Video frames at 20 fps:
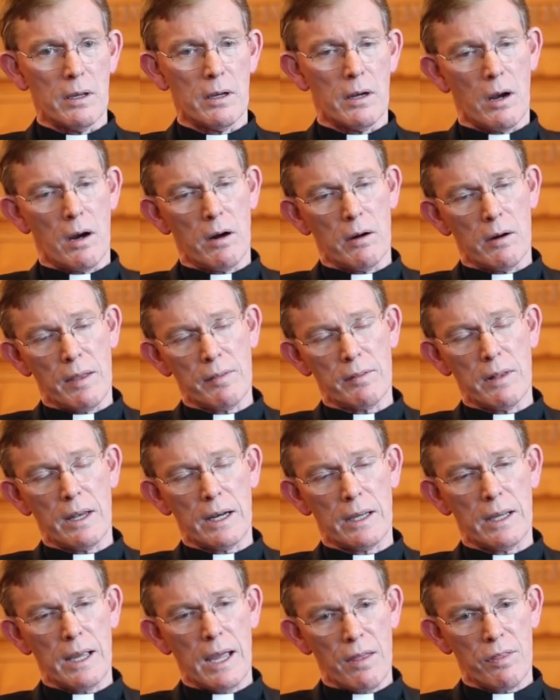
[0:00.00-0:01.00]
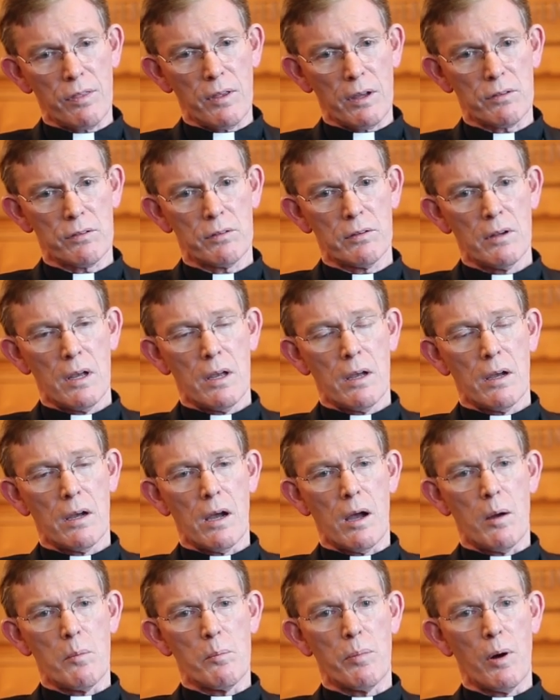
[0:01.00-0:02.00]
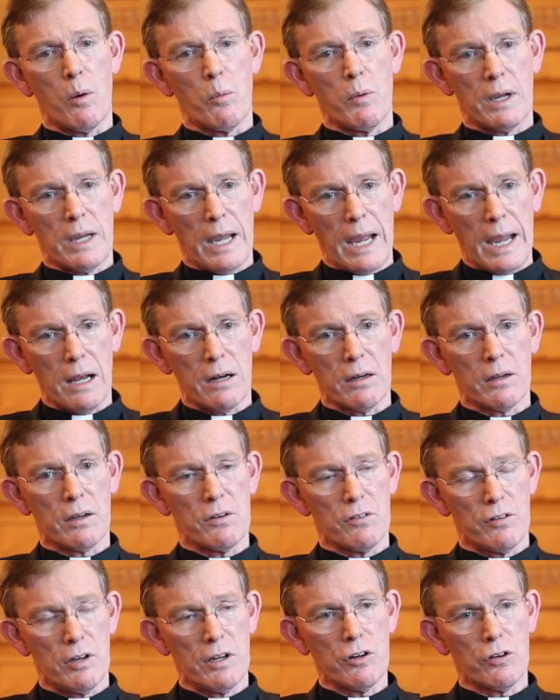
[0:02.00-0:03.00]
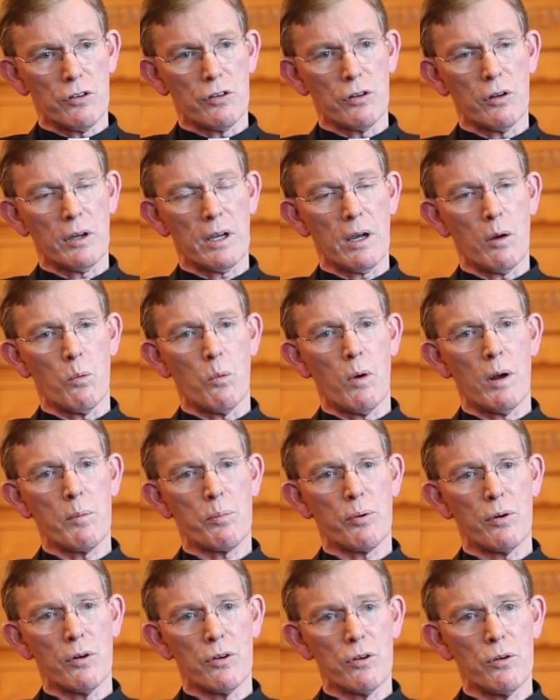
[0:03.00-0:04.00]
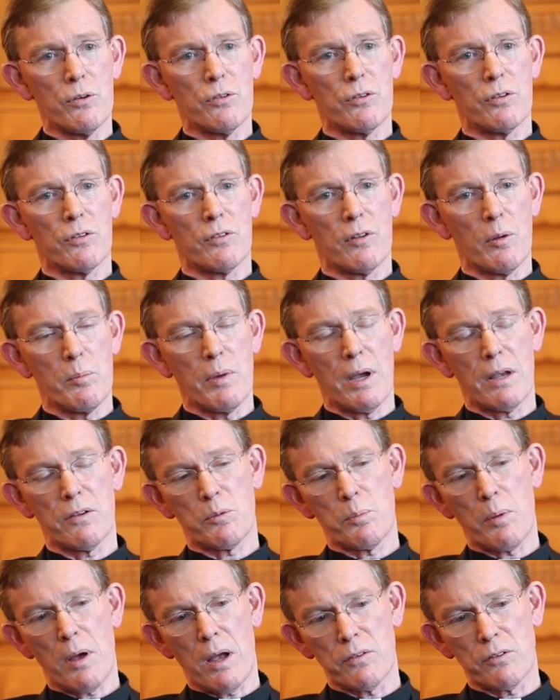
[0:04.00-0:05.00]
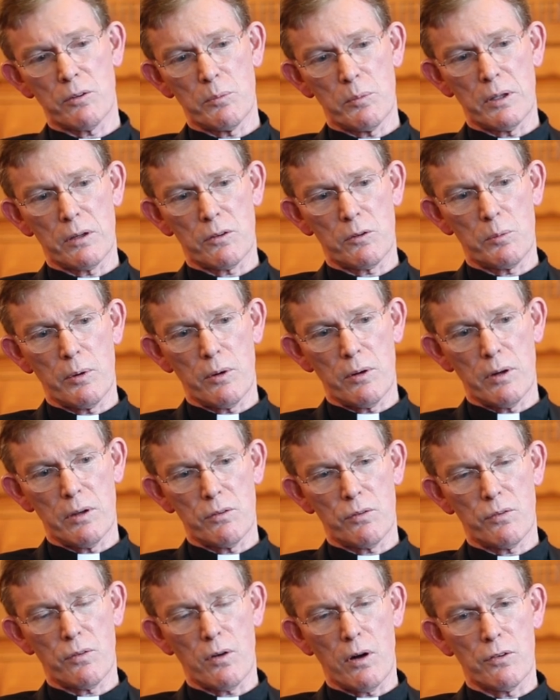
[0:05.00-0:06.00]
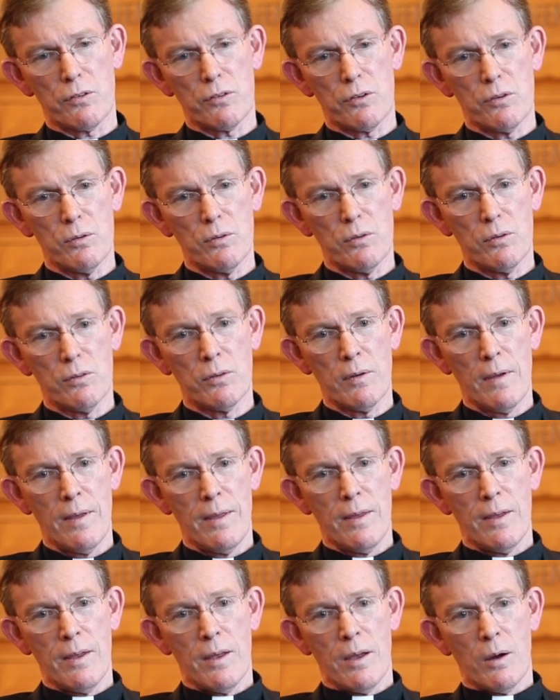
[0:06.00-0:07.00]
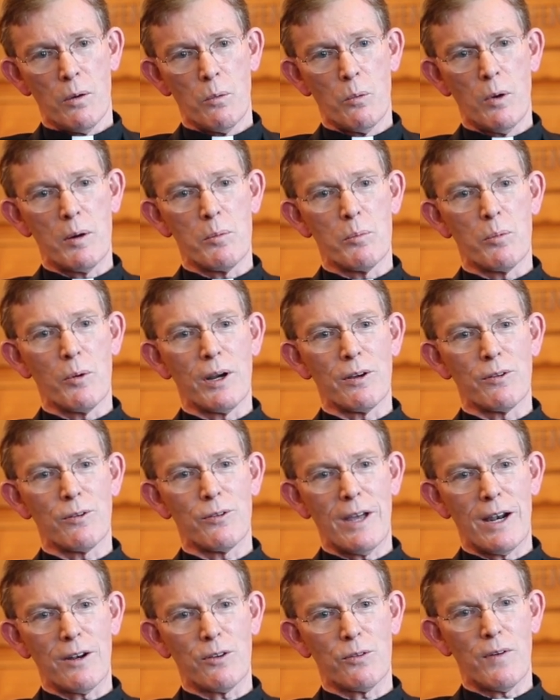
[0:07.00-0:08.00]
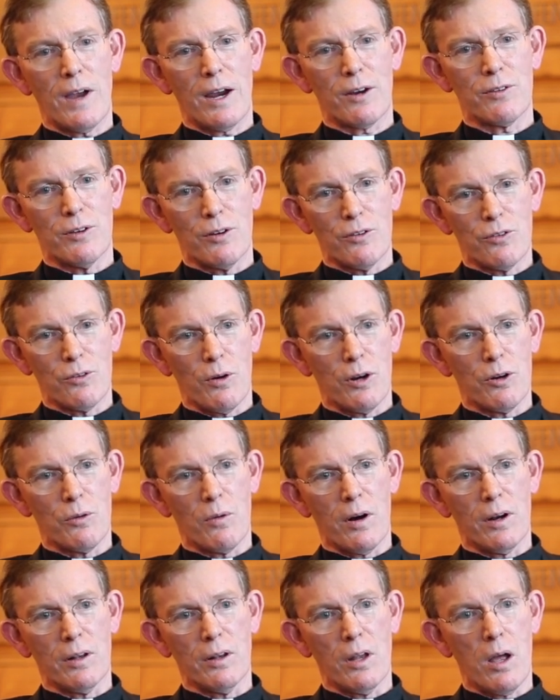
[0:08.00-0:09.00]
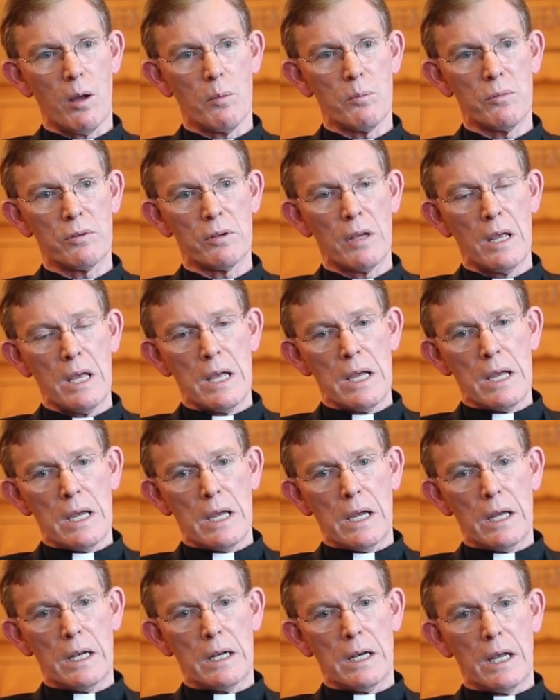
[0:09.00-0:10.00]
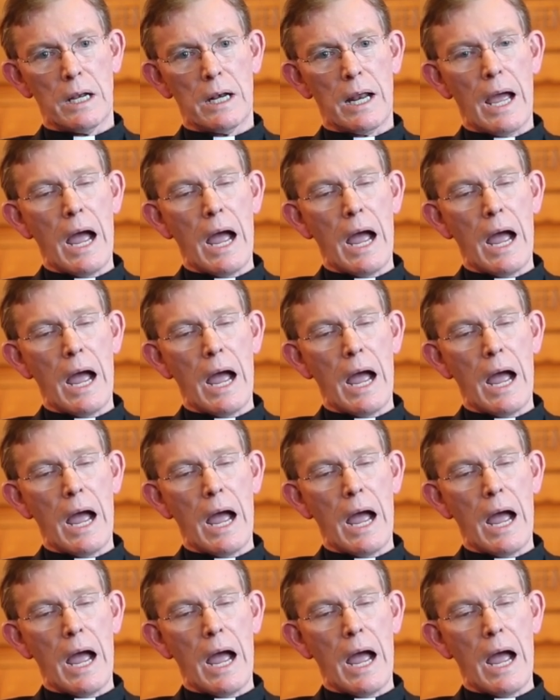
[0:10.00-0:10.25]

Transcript: and our athletic ethics, um, but we can continue to look at what produces the best possible experience for our students, what brings satisfaction and joy to our alums, And, and